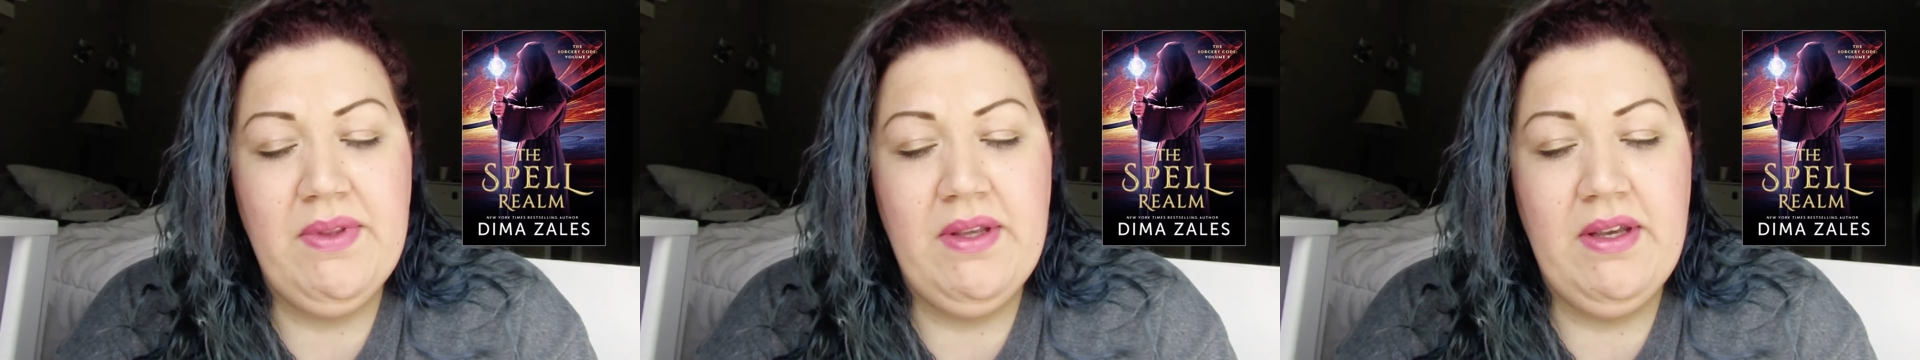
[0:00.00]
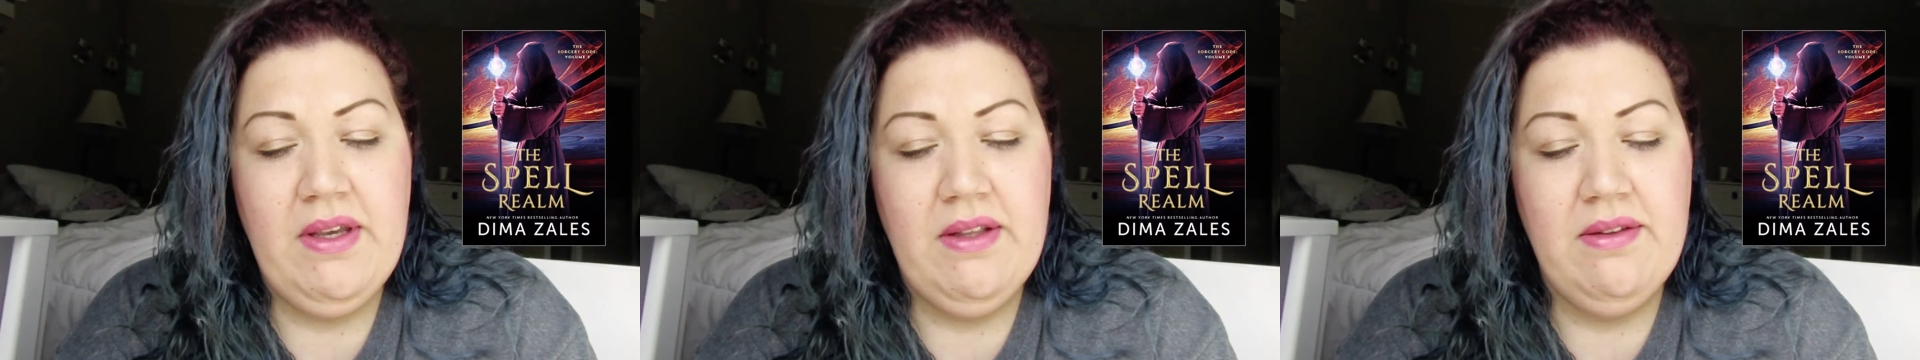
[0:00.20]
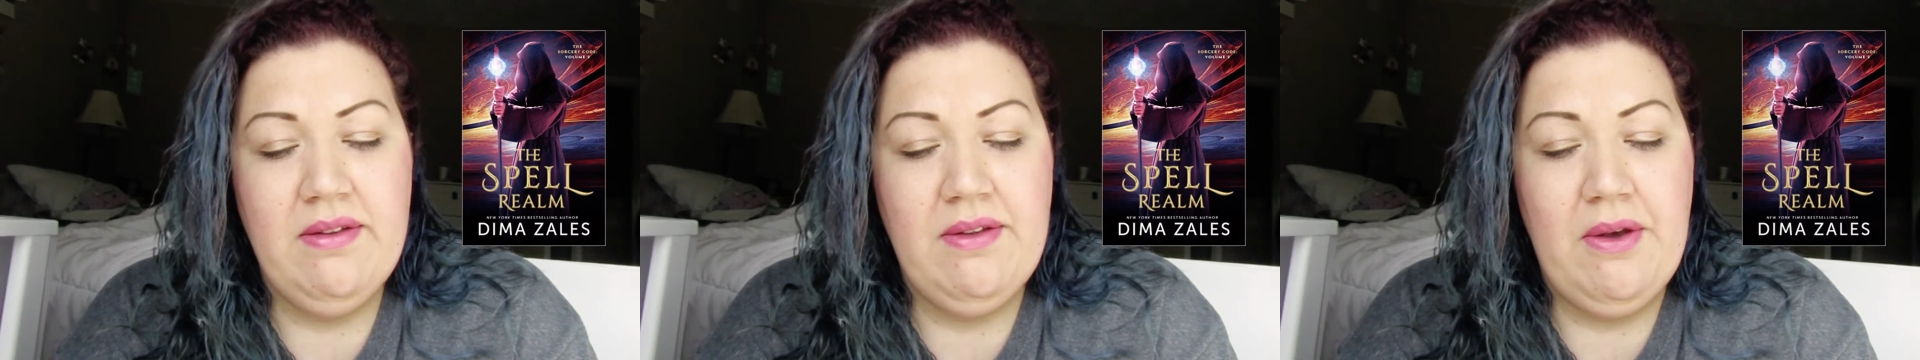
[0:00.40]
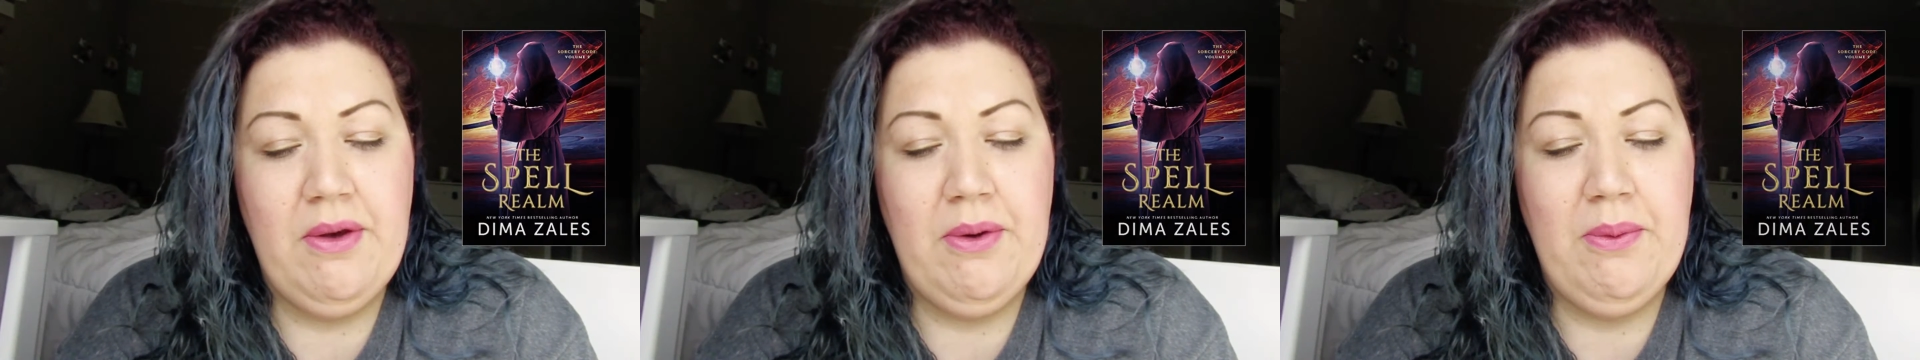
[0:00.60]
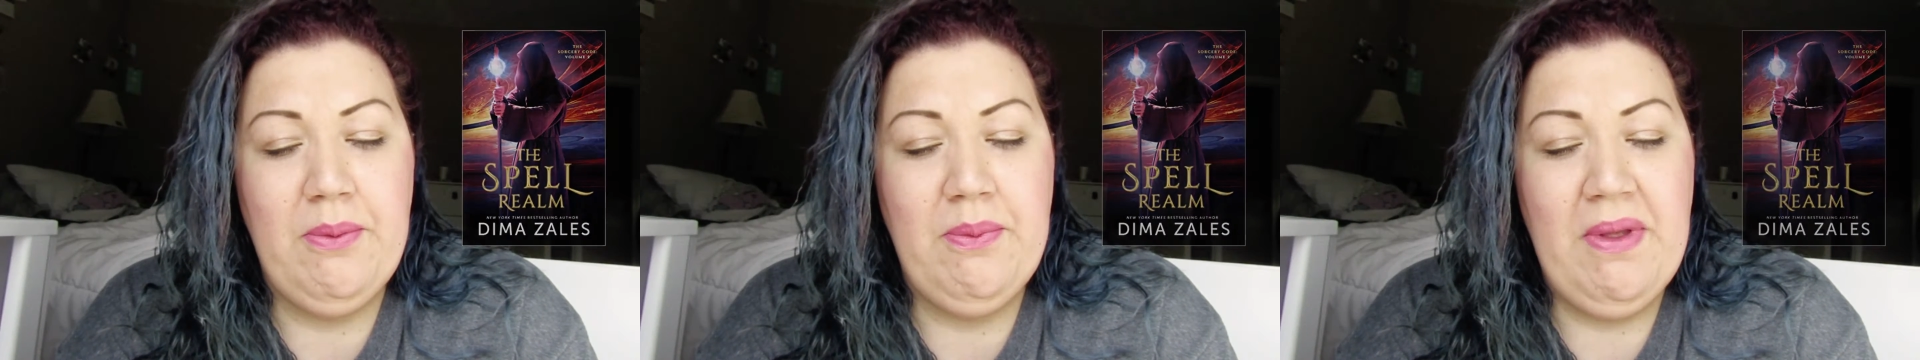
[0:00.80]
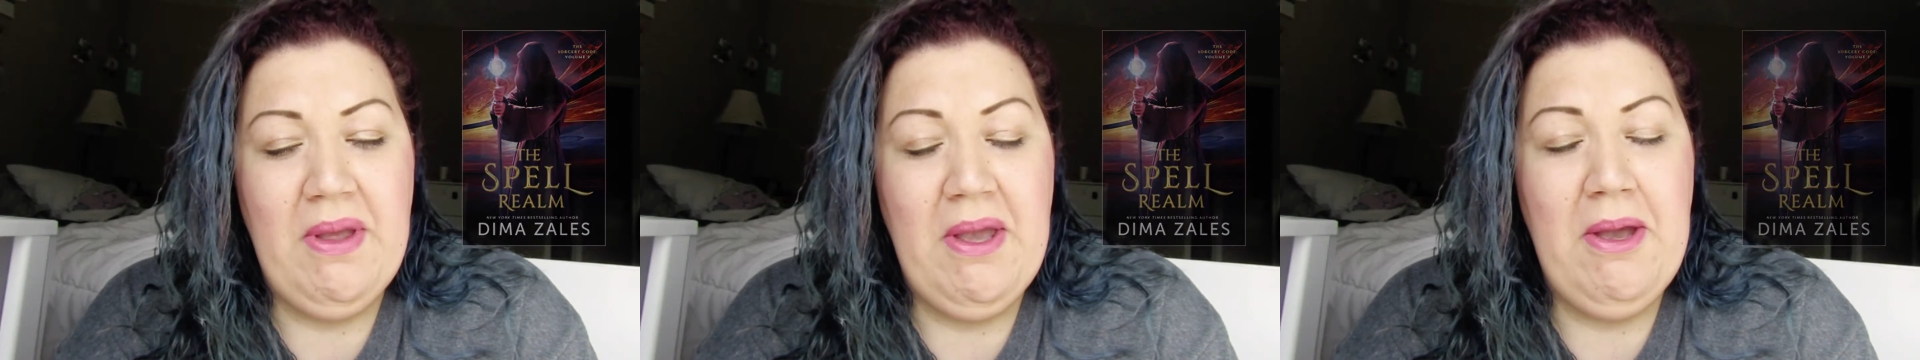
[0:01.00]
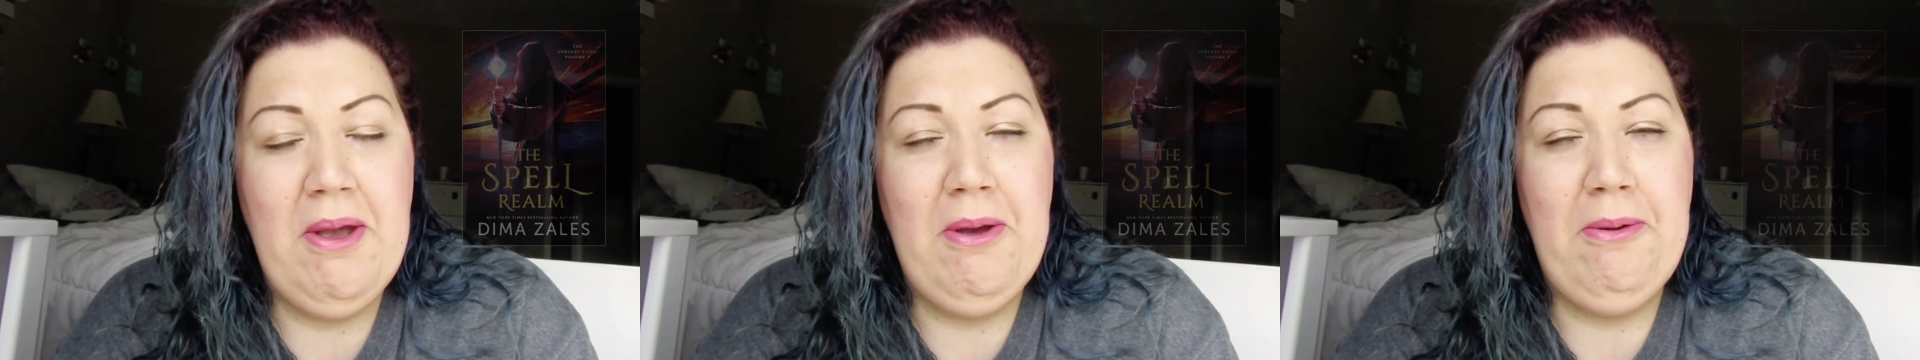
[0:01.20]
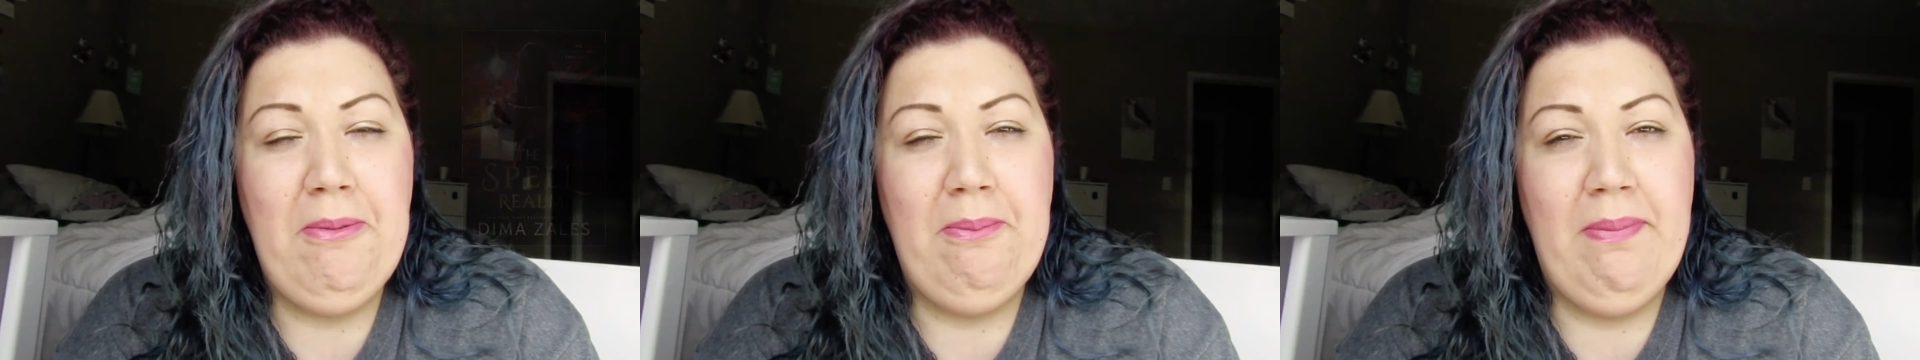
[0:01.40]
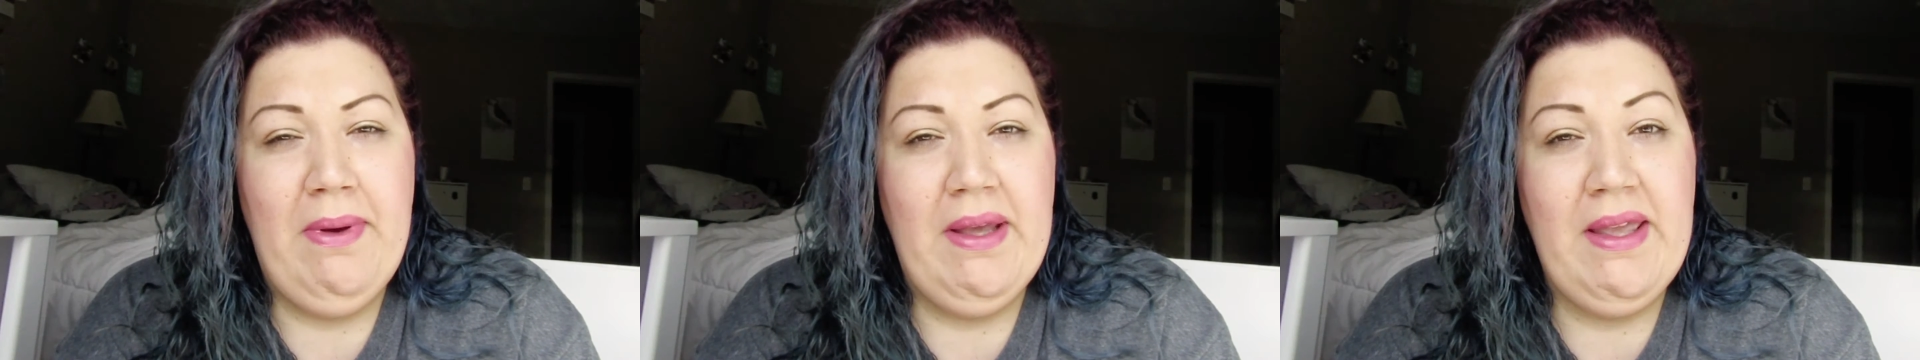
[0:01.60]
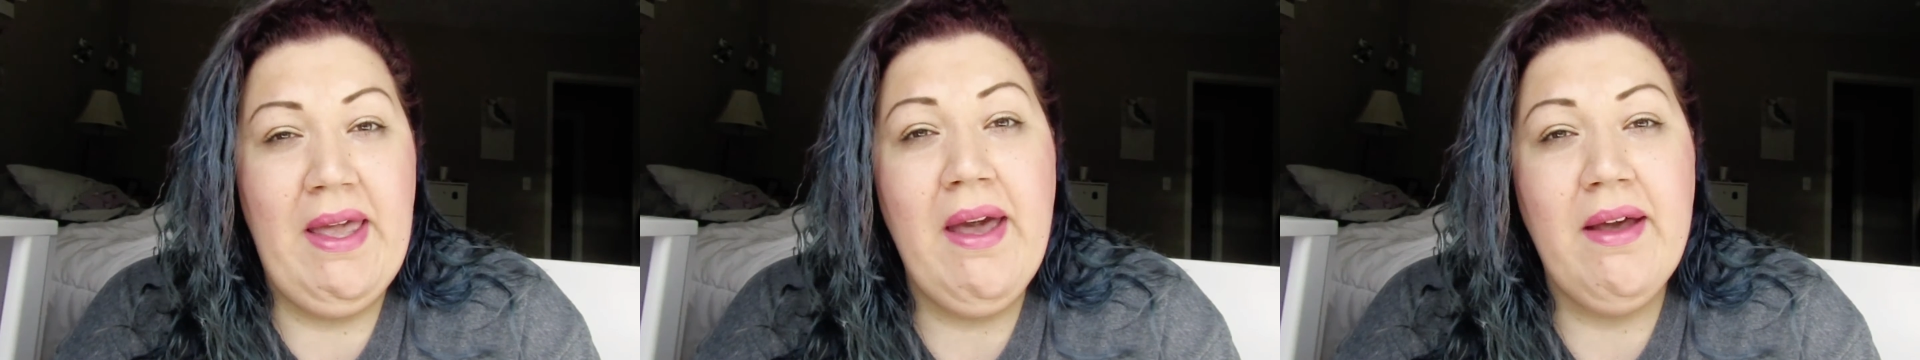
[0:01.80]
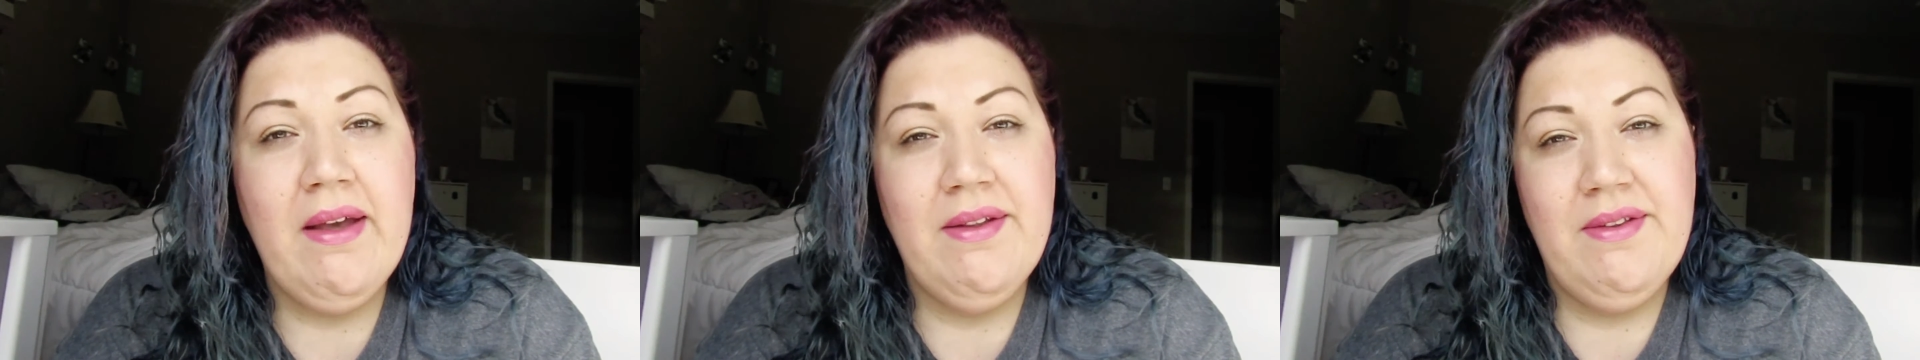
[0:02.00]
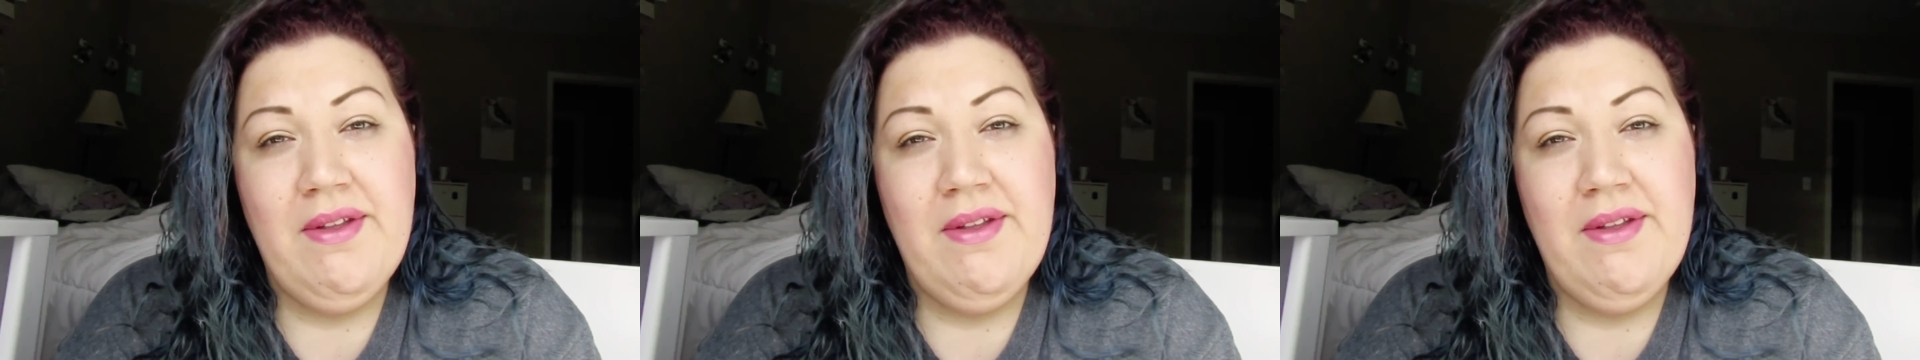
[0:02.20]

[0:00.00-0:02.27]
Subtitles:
And so, but yeah,